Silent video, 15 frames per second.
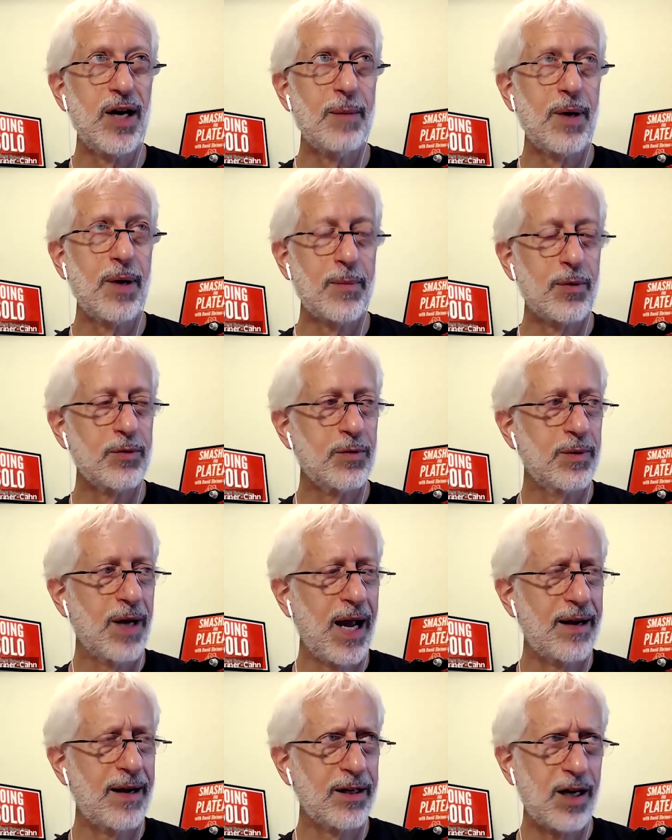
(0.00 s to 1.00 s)
I remember
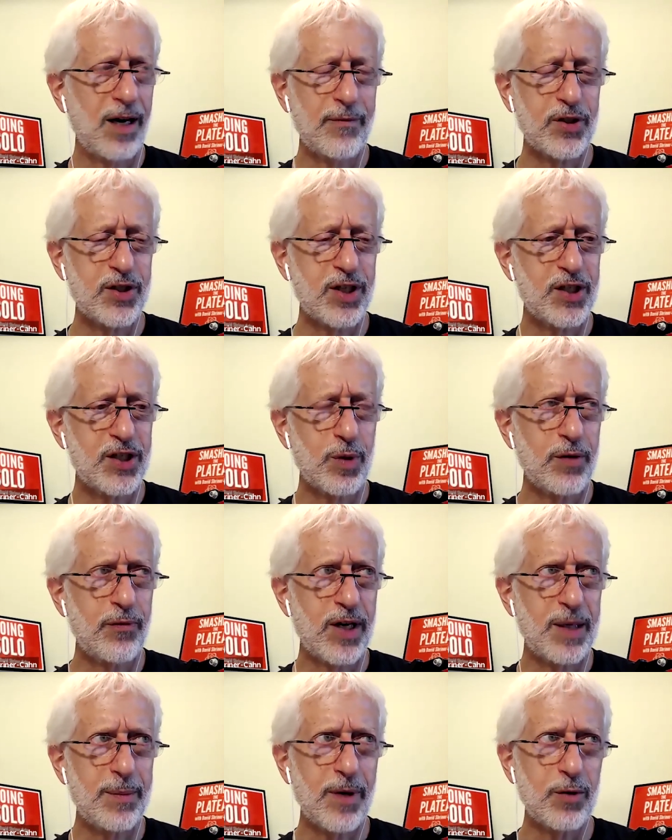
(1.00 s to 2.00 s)
I had a conversation with a
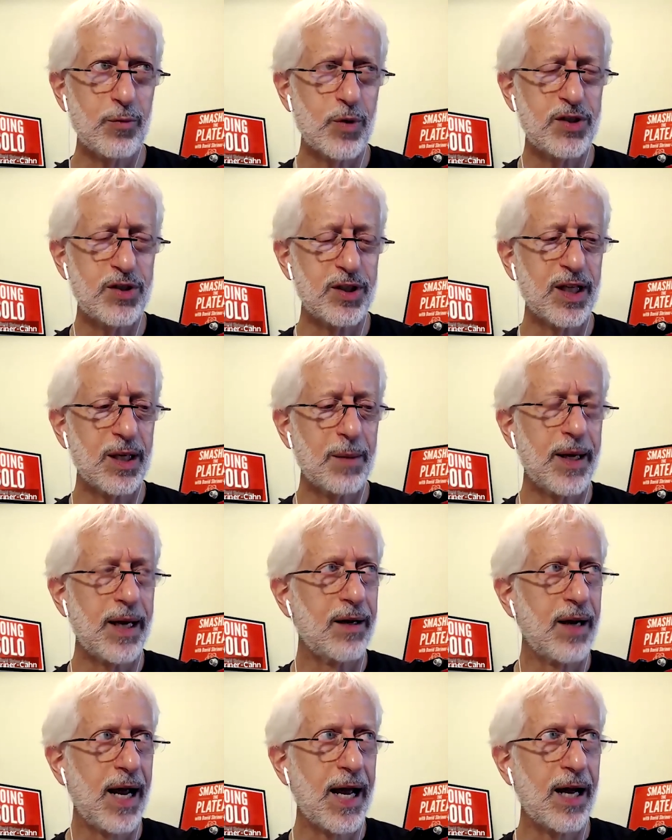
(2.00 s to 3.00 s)
friend of mine recently
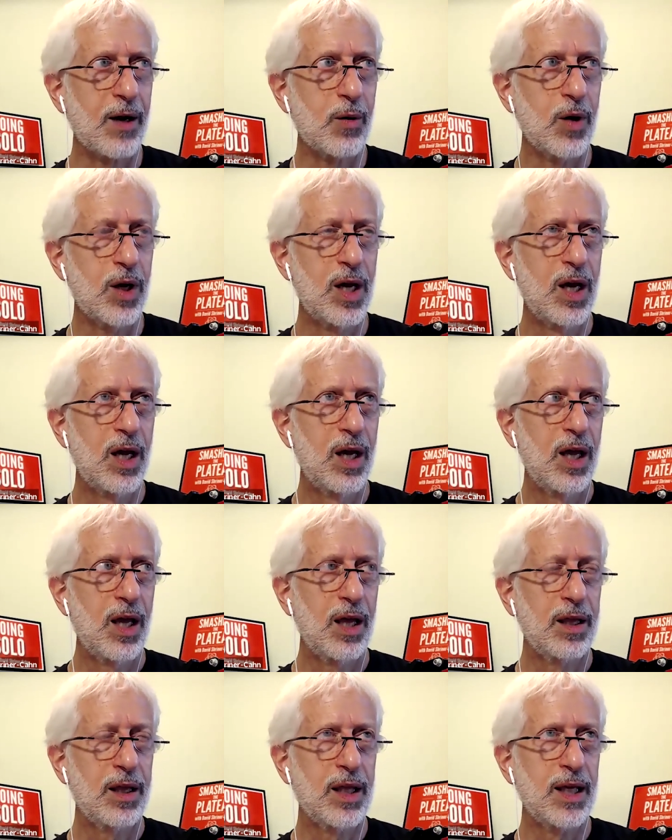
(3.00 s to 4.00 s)
about how
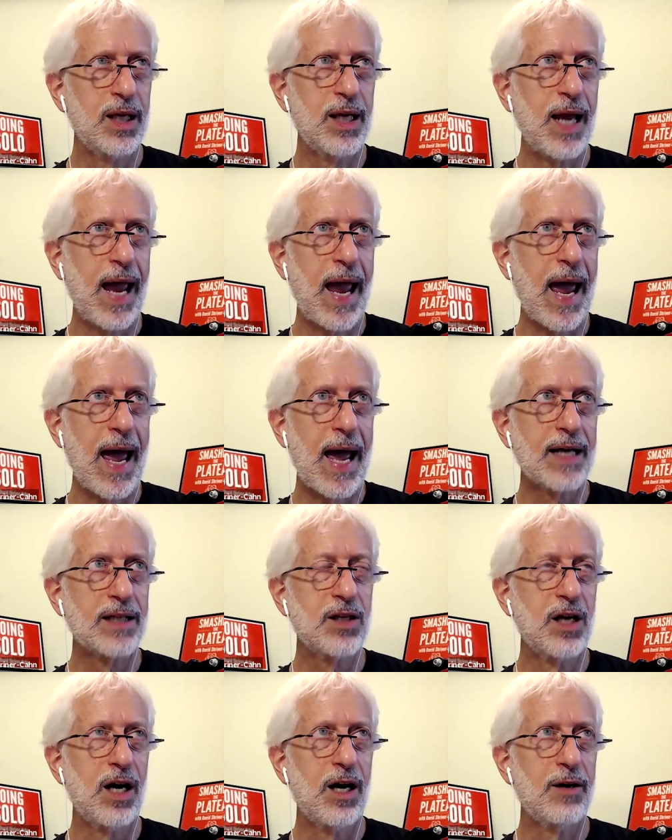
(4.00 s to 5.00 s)
the act
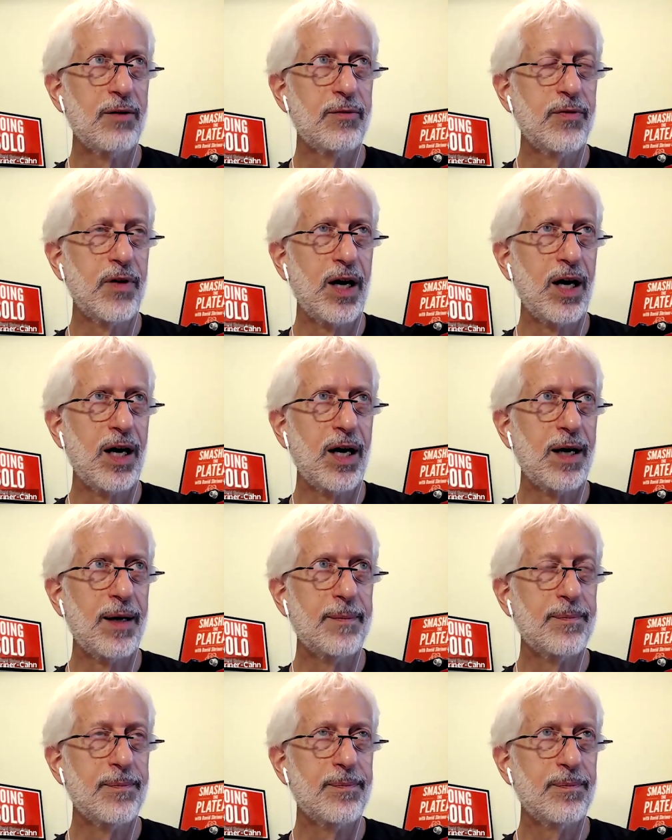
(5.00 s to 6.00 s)
of
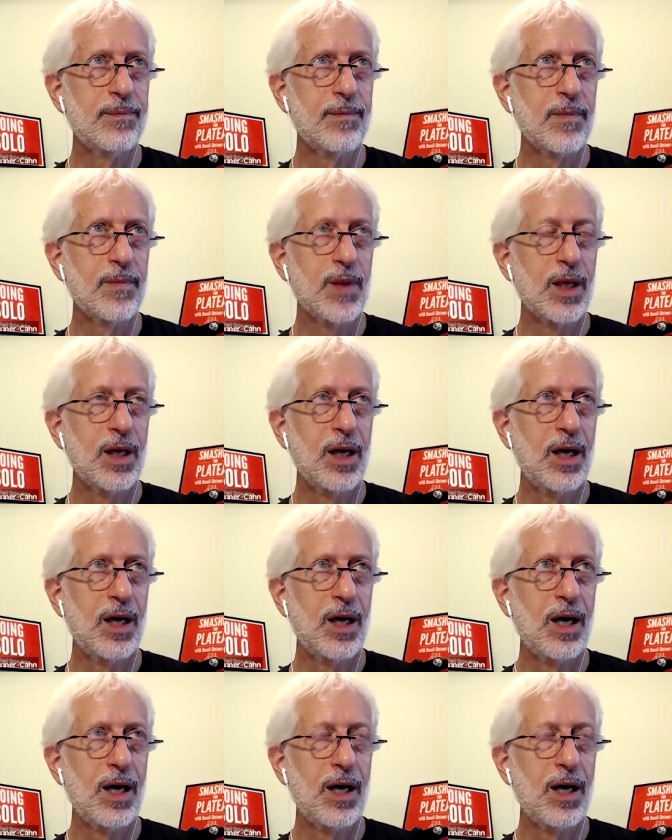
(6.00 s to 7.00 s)
um,
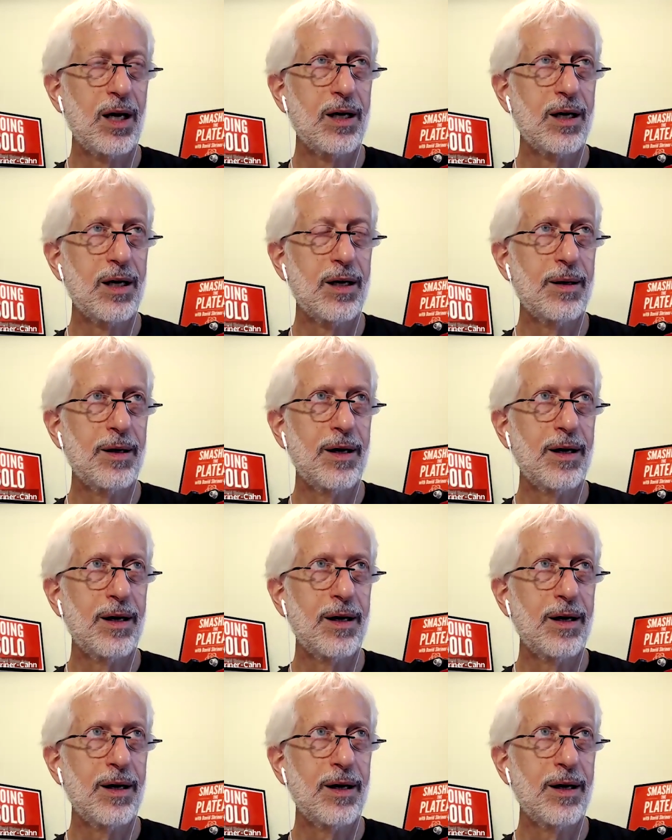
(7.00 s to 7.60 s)
uh,